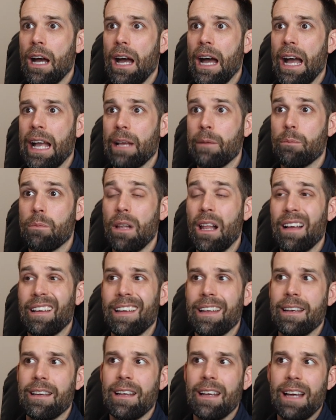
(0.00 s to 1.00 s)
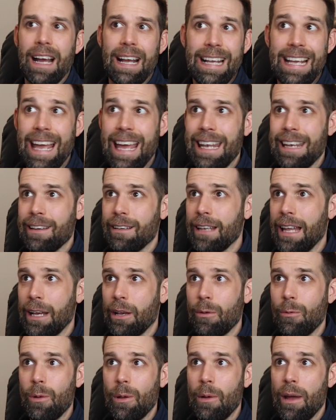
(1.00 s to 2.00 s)
I can plug in, again,
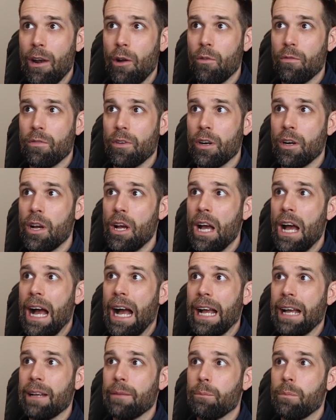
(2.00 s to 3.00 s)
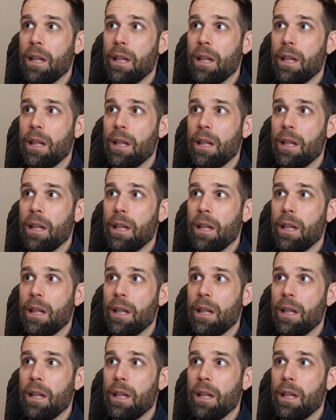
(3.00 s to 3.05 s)
like we went over, I can